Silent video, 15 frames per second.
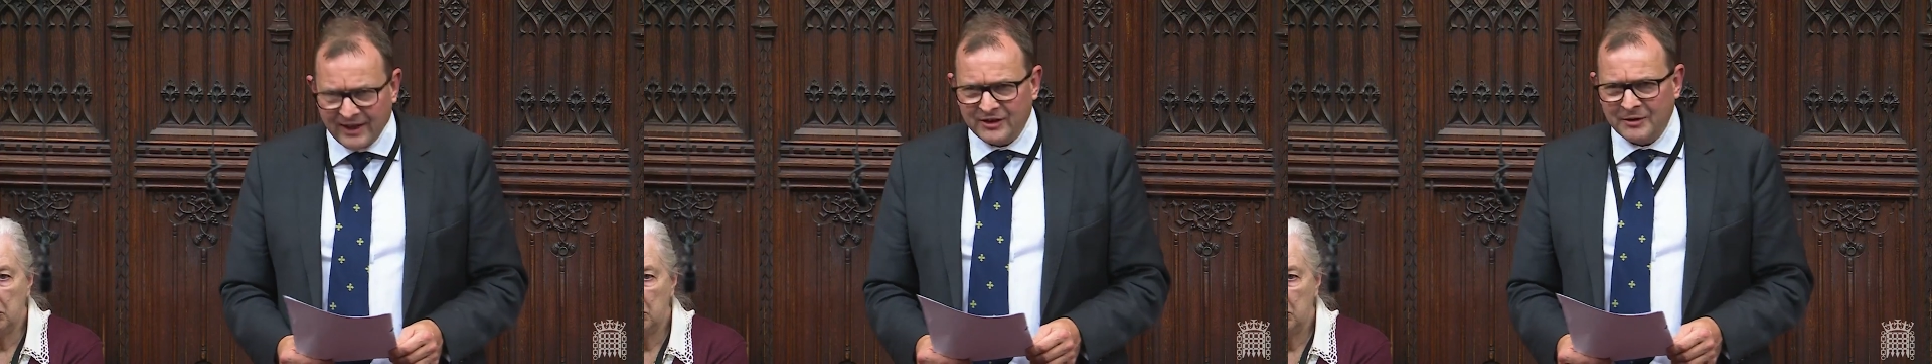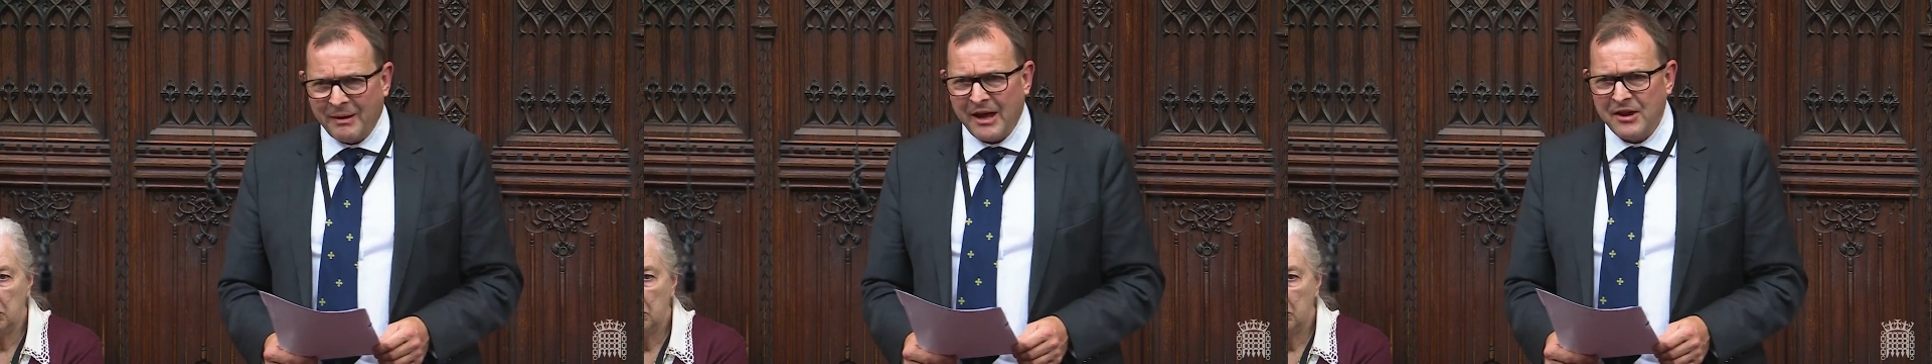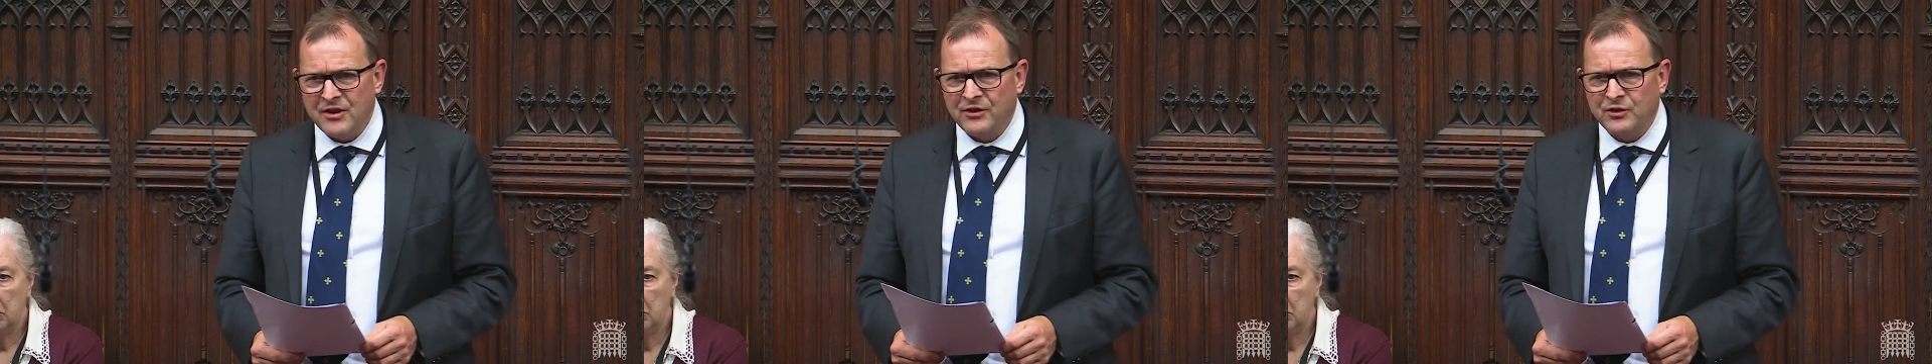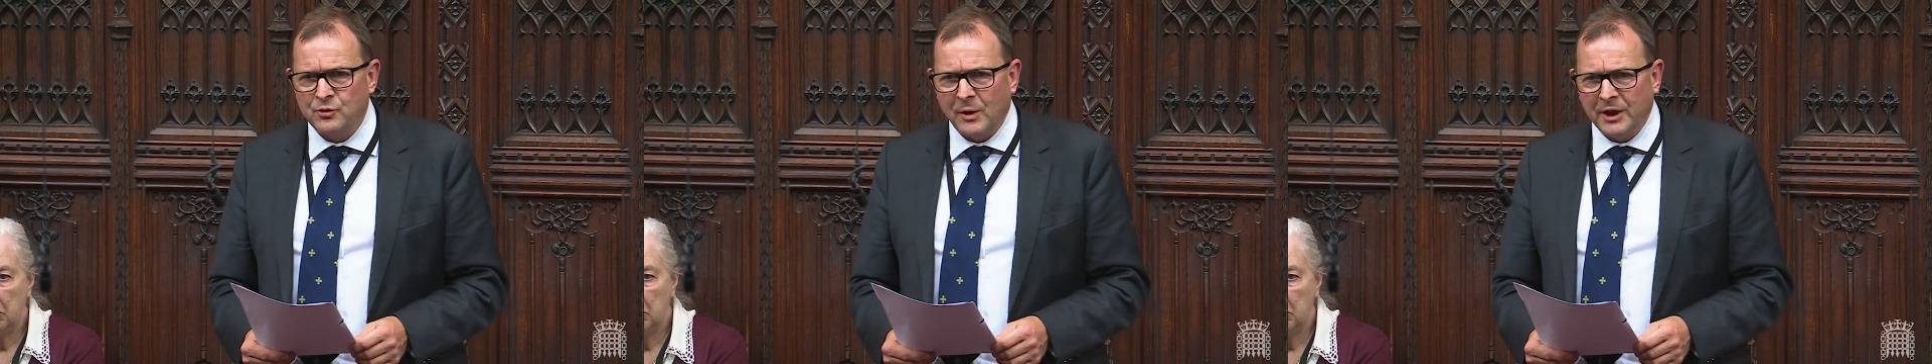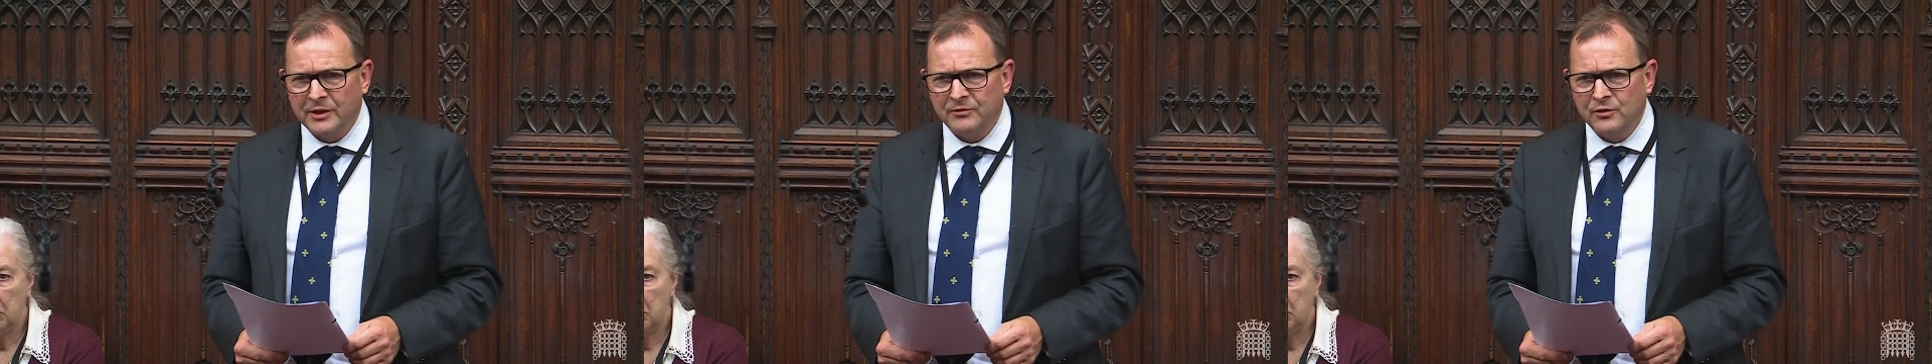It's
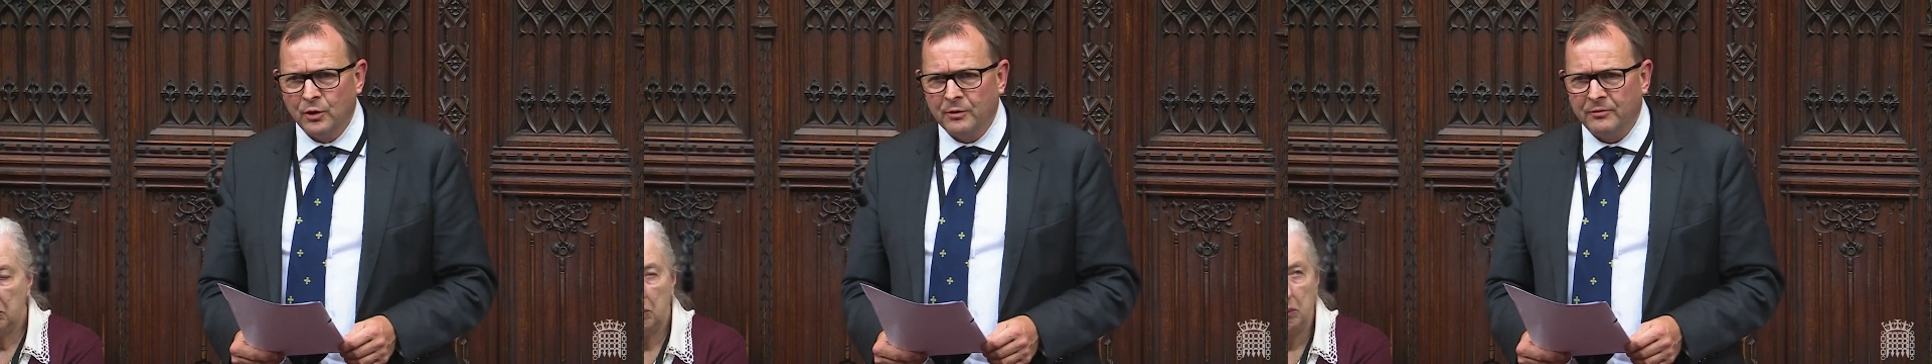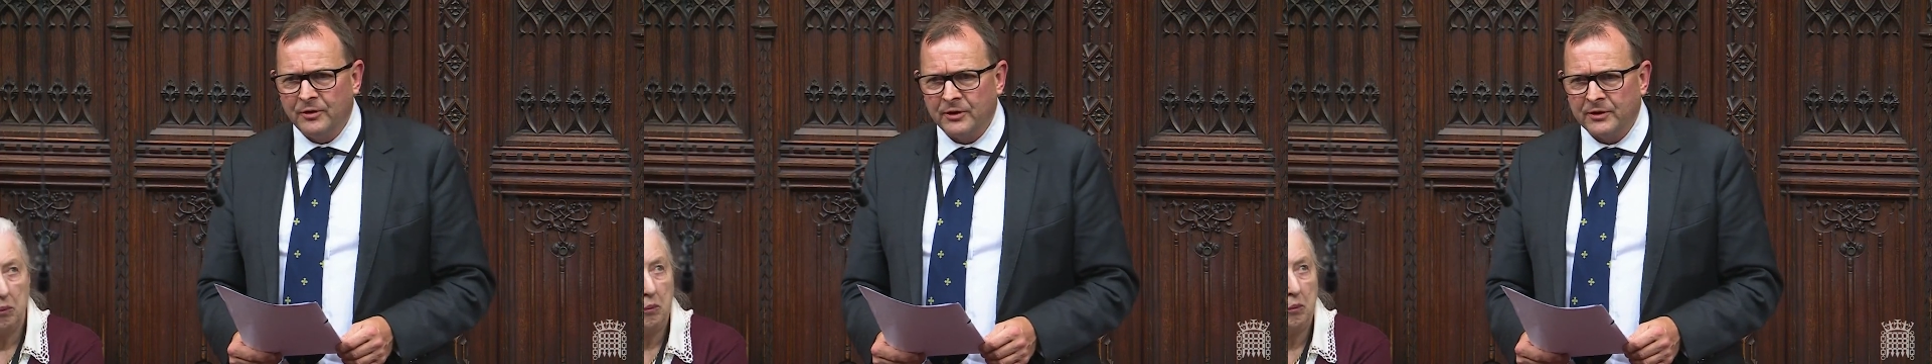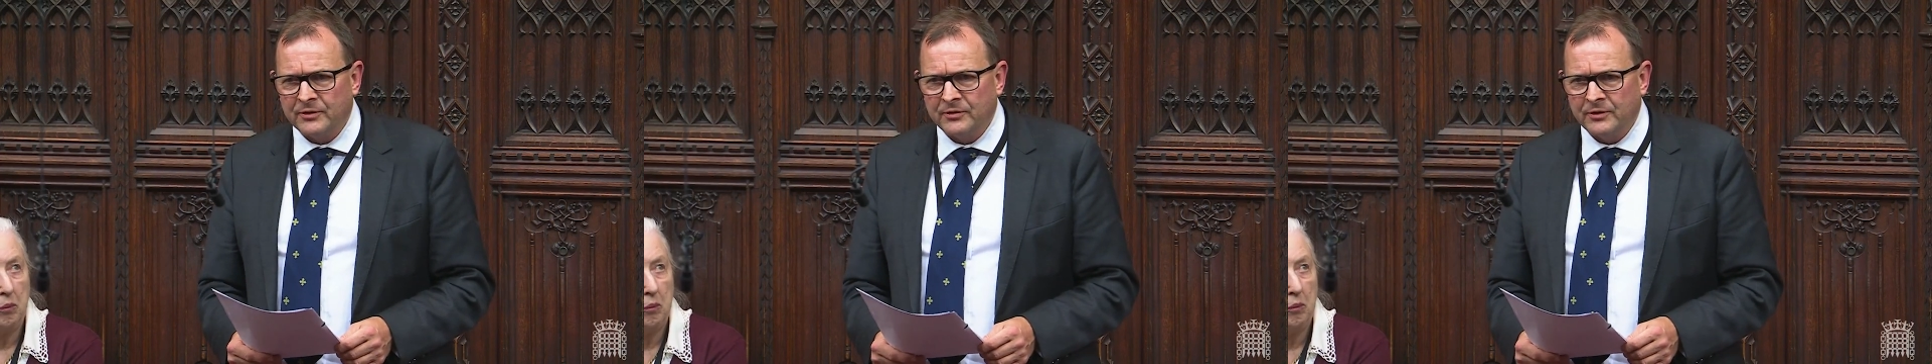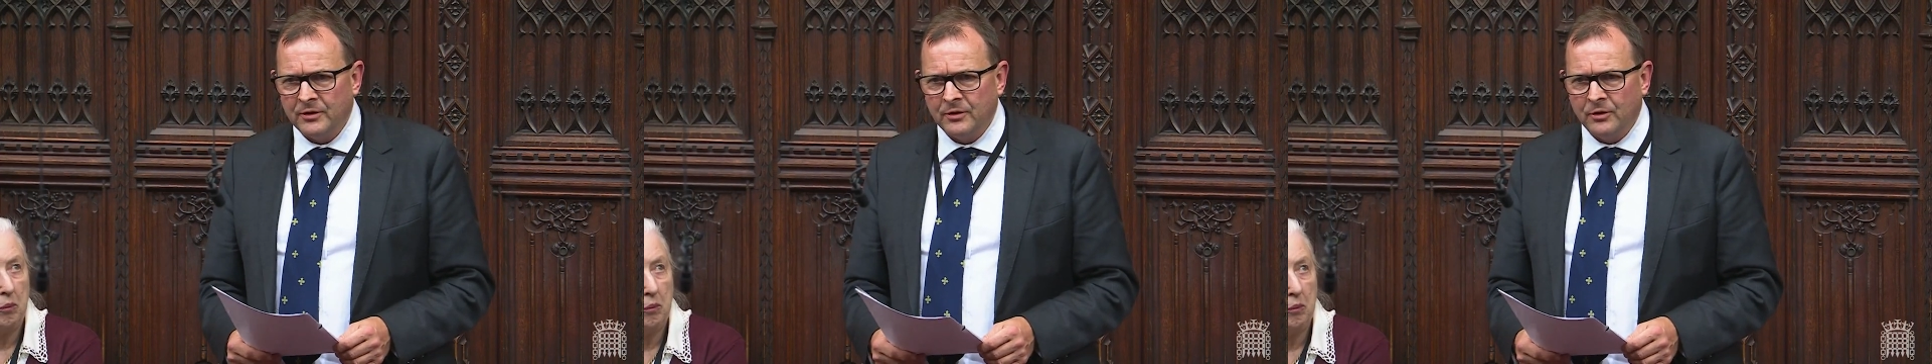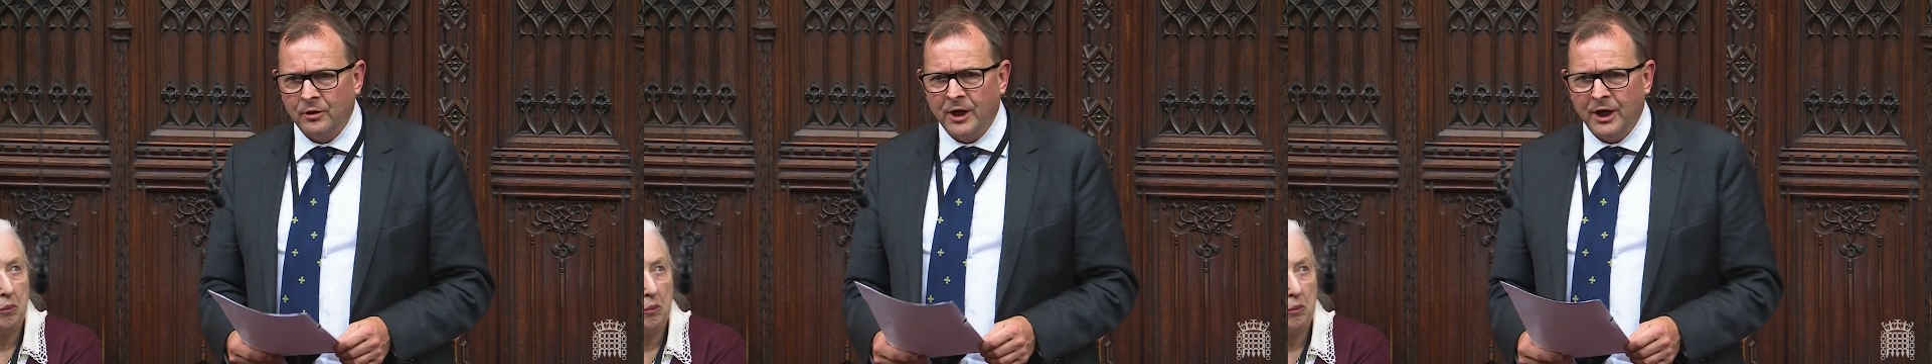about 12 Norfolks